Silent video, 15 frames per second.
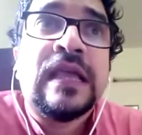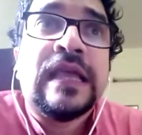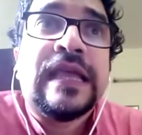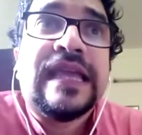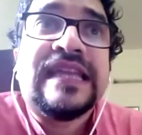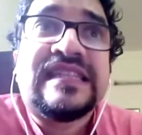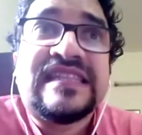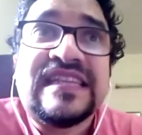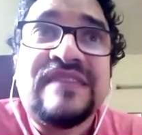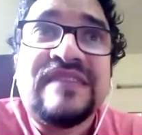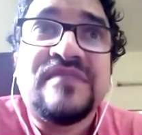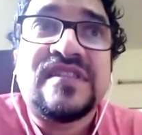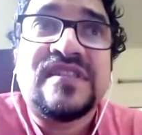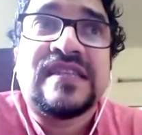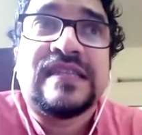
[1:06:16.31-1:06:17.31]
It
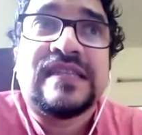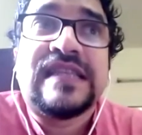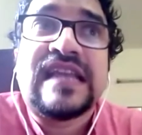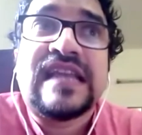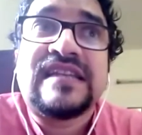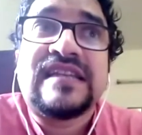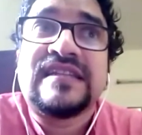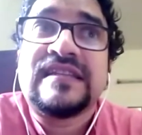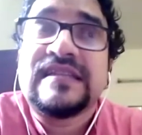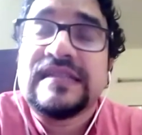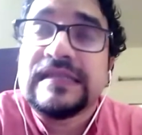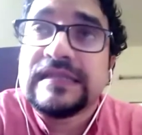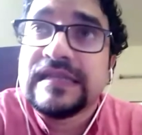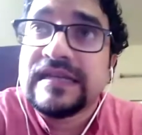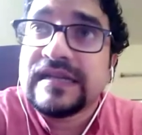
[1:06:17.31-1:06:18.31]
seems that
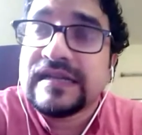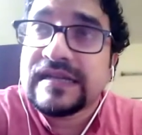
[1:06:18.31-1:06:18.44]
the